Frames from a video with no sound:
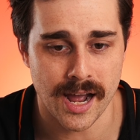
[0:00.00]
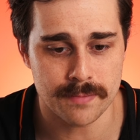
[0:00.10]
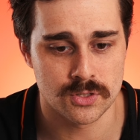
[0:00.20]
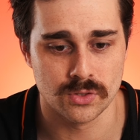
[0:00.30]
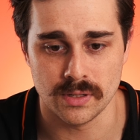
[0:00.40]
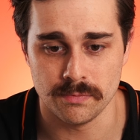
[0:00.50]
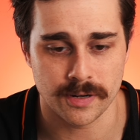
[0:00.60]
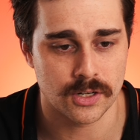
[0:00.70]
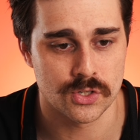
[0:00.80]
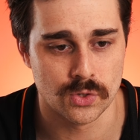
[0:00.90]
absolutely
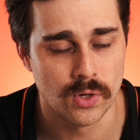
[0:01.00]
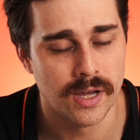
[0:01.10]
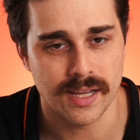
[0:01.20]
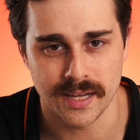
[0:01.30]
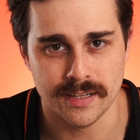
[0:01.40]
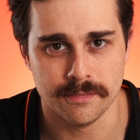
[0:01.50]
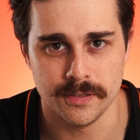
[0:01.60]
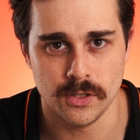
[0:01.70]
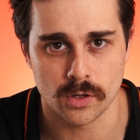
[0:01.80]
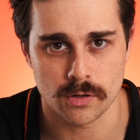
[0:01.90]
functional in a
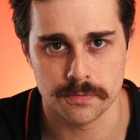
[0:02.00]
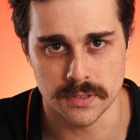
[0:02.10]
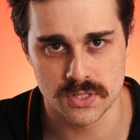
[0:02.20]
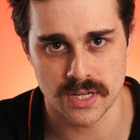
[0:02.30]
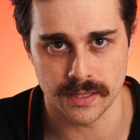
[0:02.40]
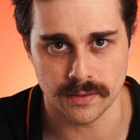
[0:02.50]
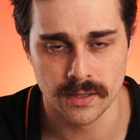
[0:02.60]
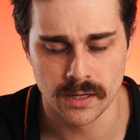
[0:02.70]
videography setting.